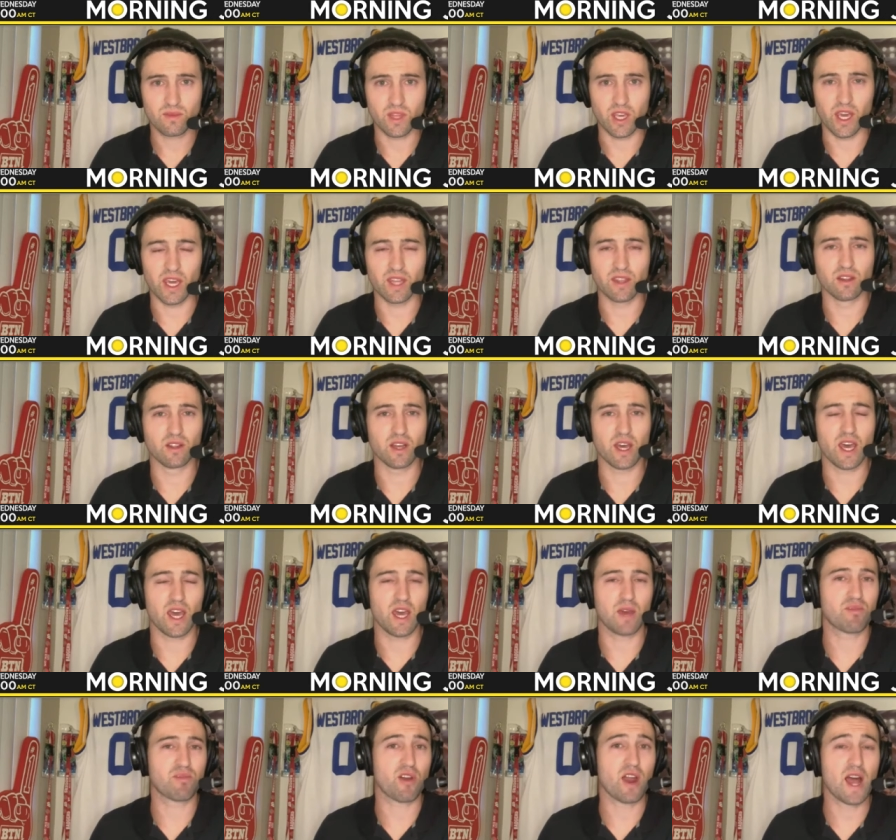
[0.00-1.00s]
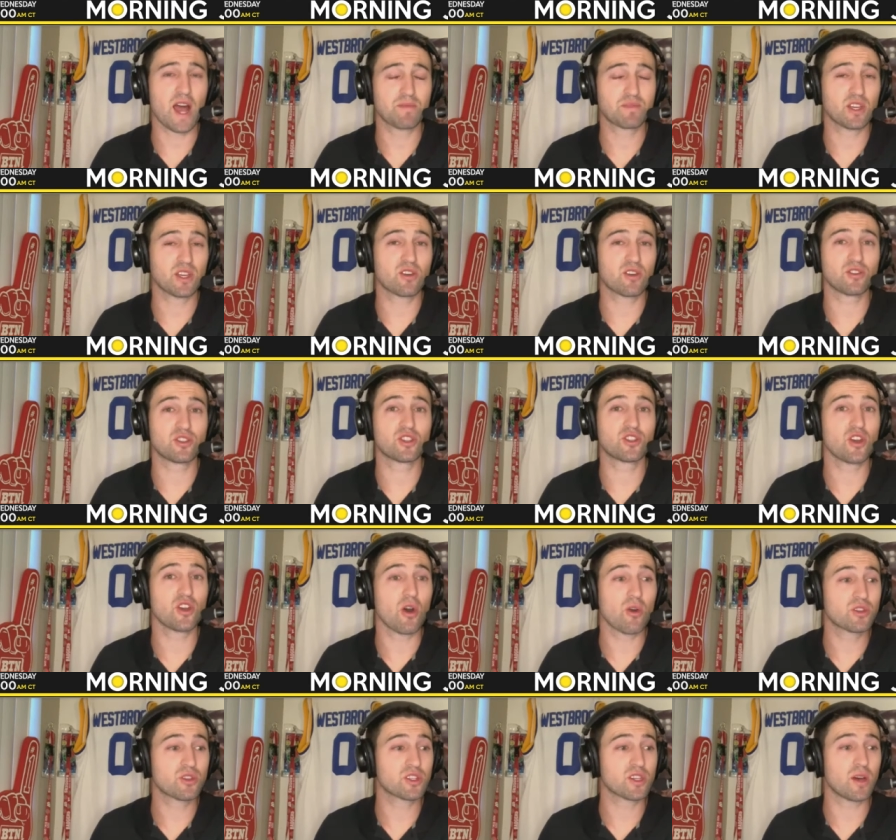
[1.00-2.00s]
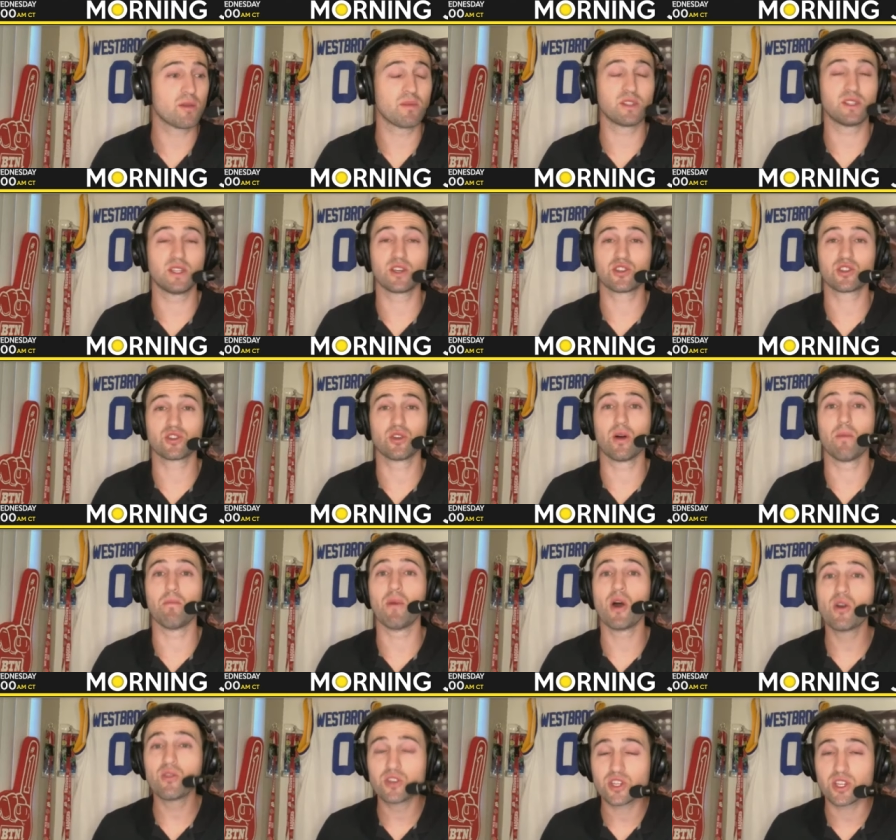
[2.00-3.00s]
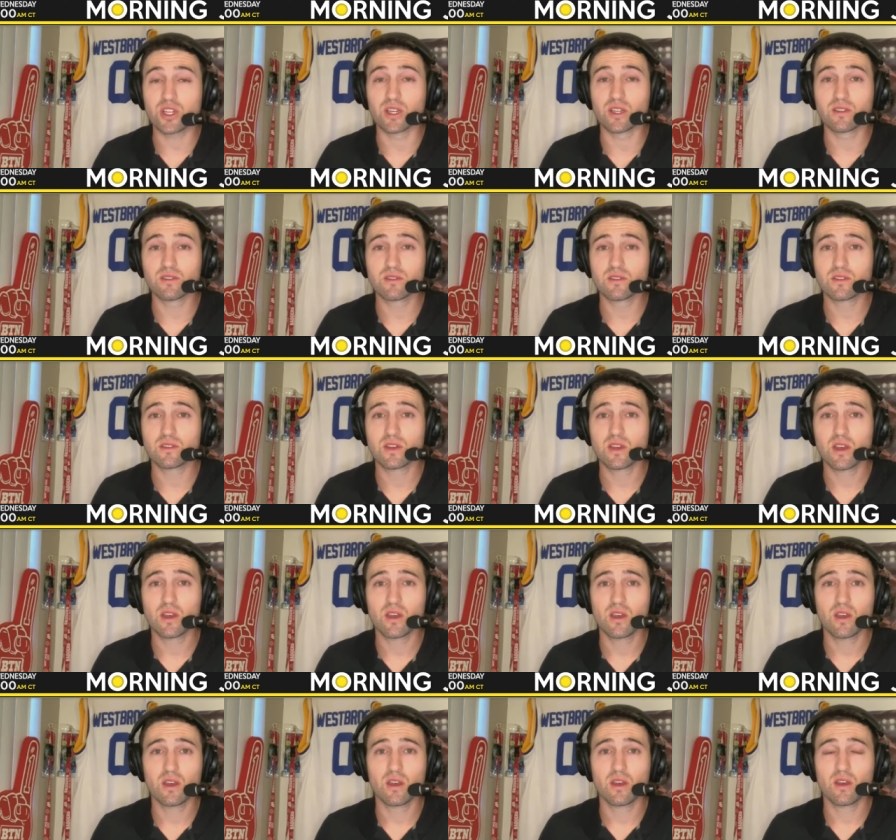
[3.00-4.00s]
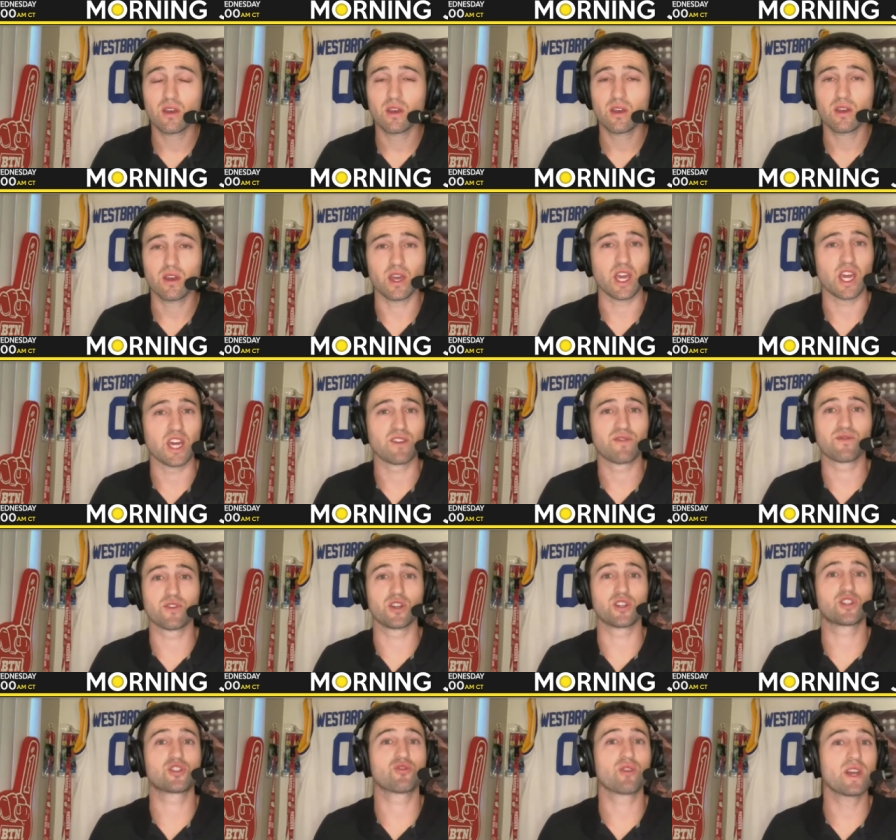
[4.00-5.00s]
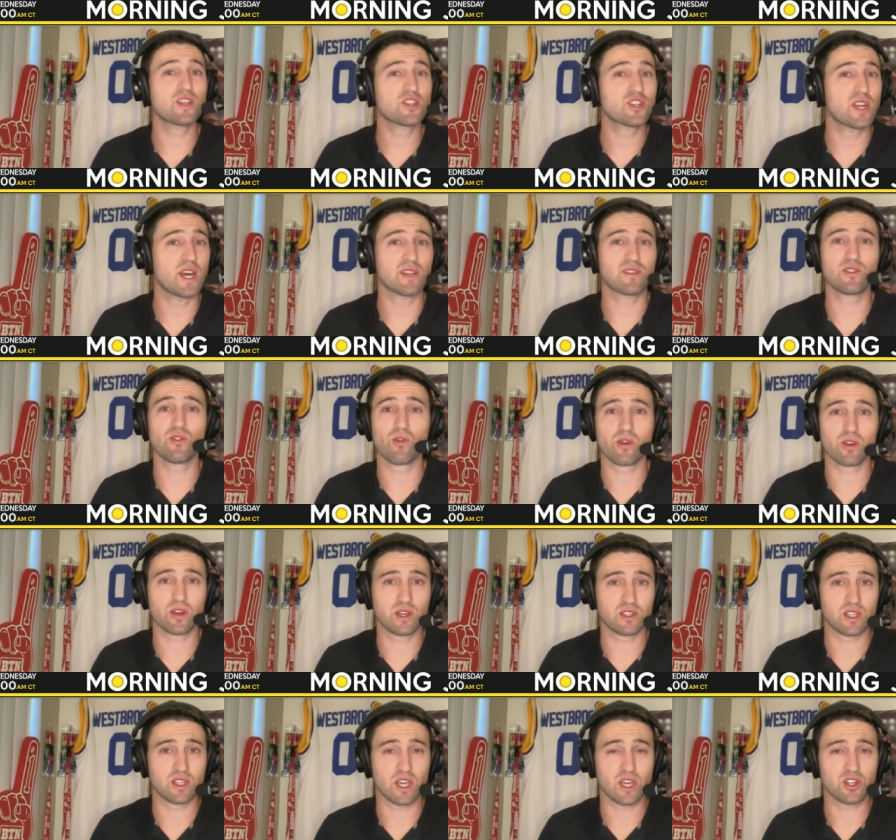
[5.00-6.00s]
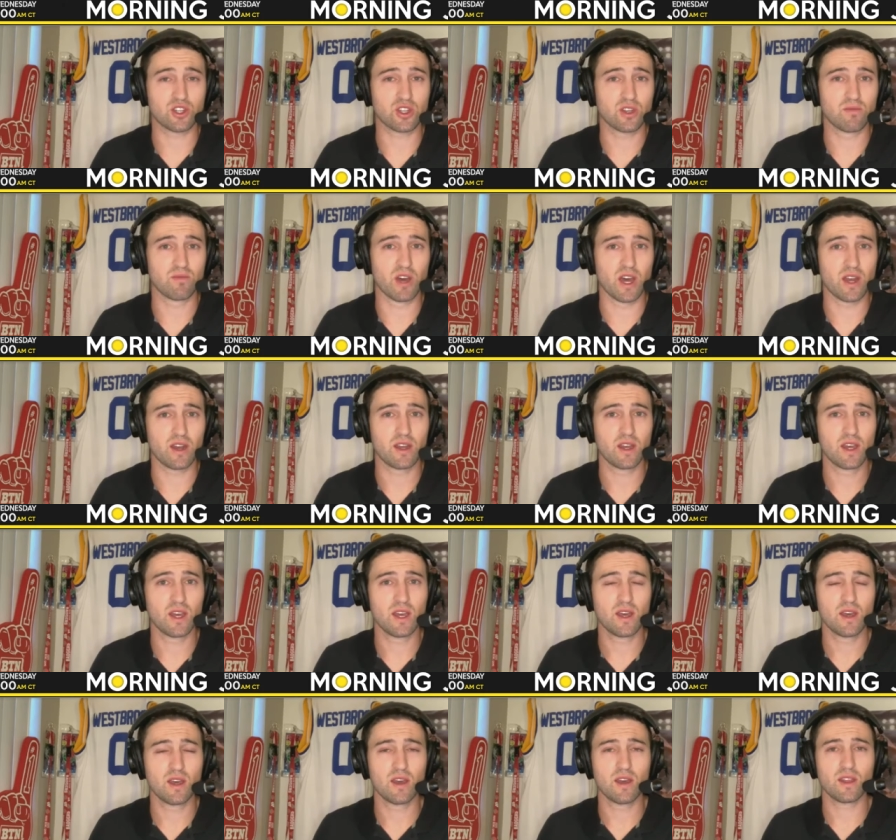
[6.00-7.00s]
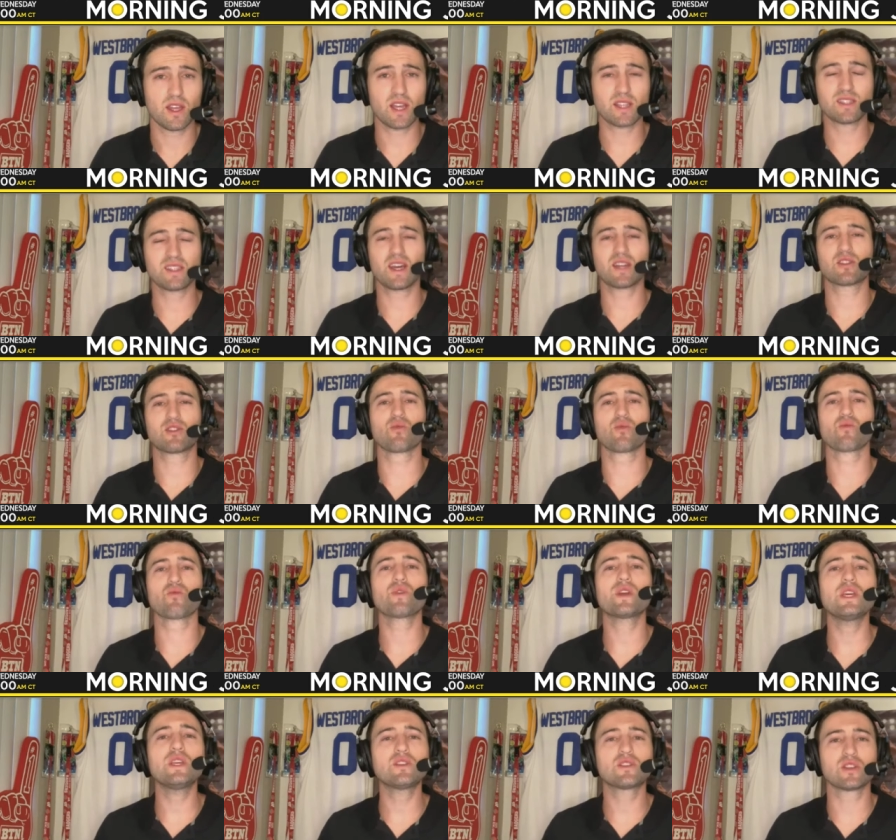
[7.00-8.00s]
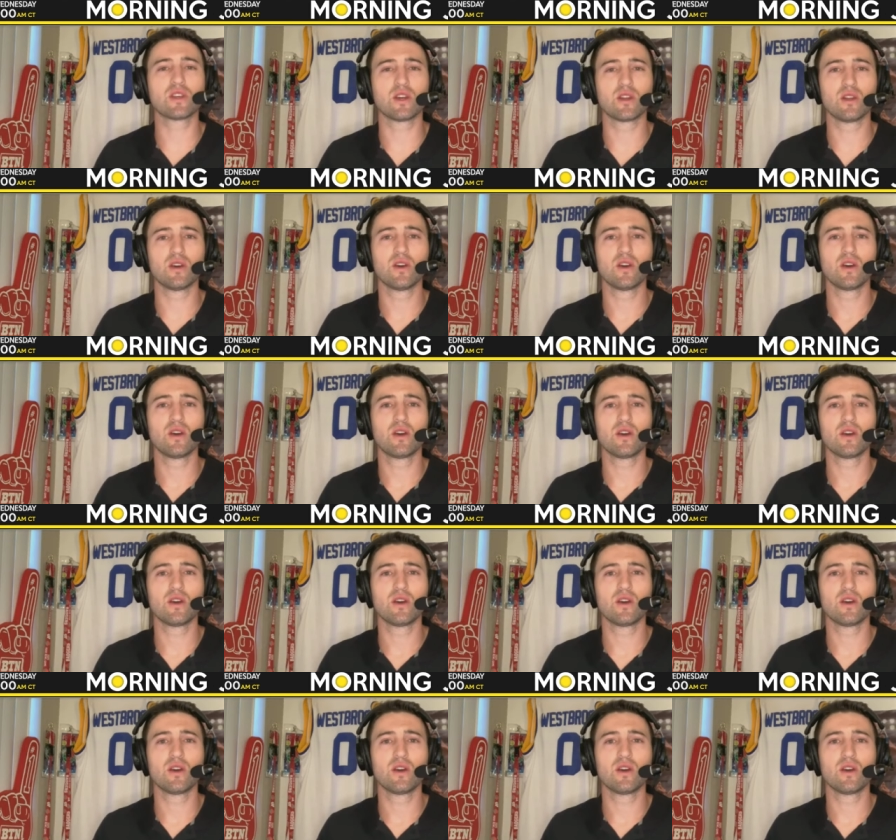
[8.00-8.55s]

and perhaps it could stoke some additional emotions and frustration at the organization, but that's not the reason